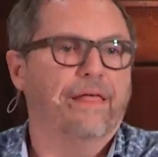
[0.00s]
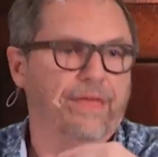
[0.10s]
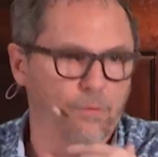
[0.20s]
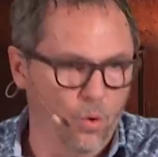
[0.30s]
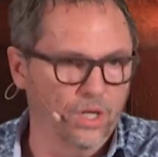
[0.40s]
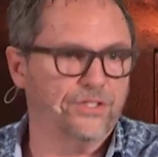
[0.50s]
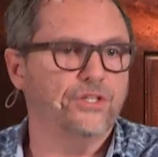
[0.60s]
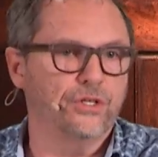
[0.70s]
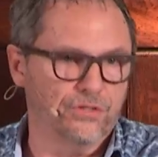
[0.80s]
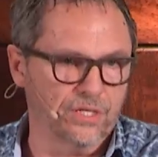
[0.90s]
they want
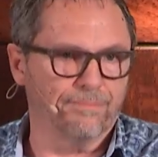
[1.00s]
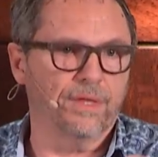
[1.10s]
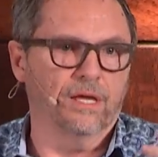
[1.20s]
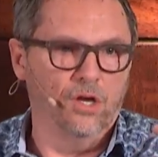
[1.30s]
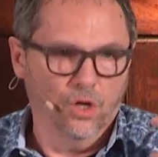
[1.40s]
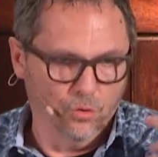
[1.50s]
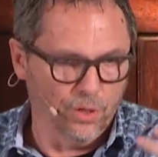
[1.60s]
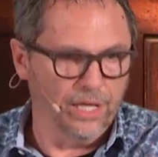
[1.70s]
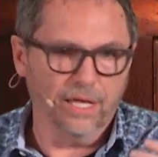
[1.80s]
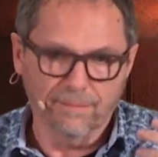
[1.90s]
to do something
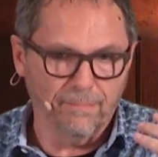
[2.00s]
really,